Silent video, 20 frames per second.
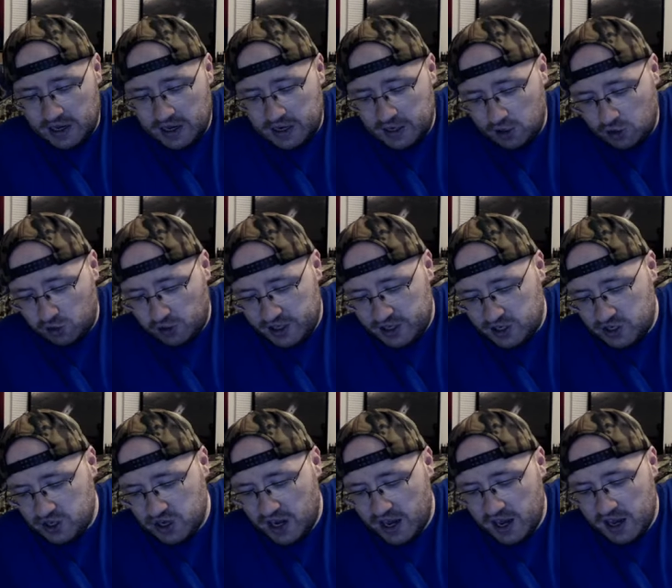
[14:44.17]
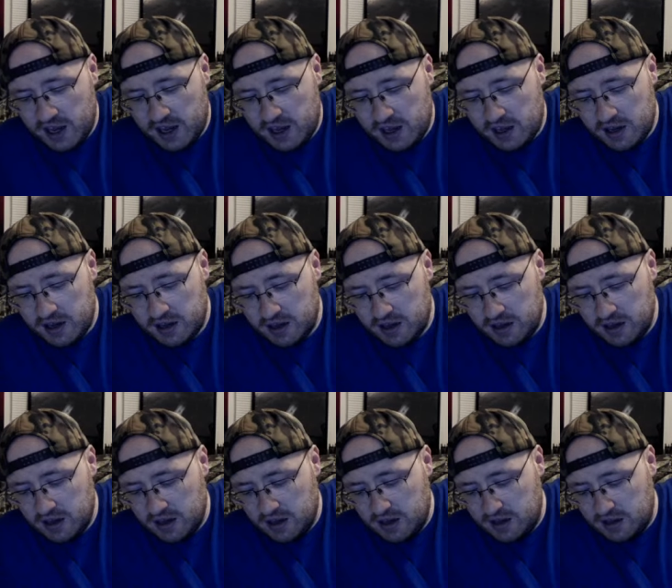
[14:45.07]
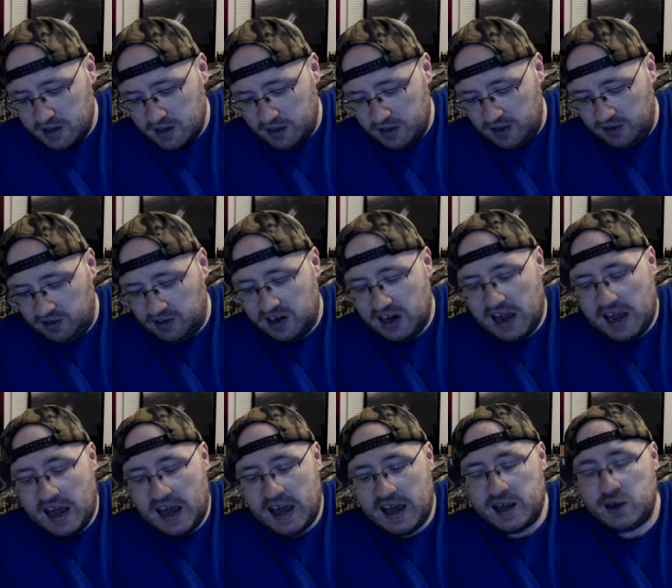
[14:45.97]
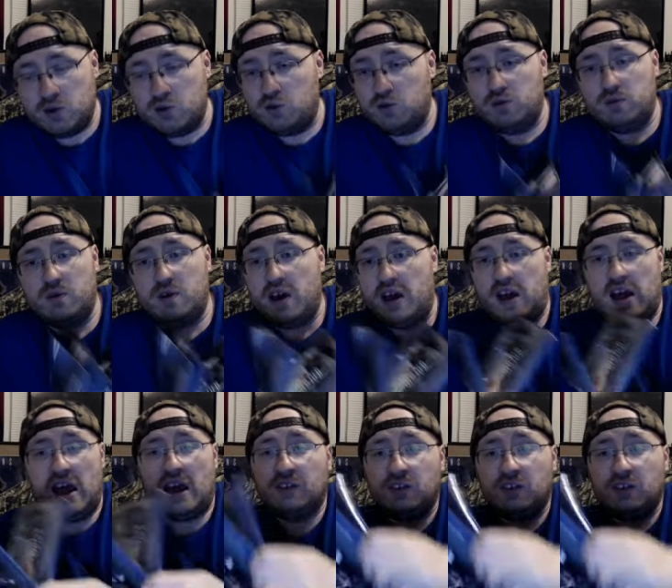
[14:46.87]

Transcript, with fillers: cliche. He's a guy who acts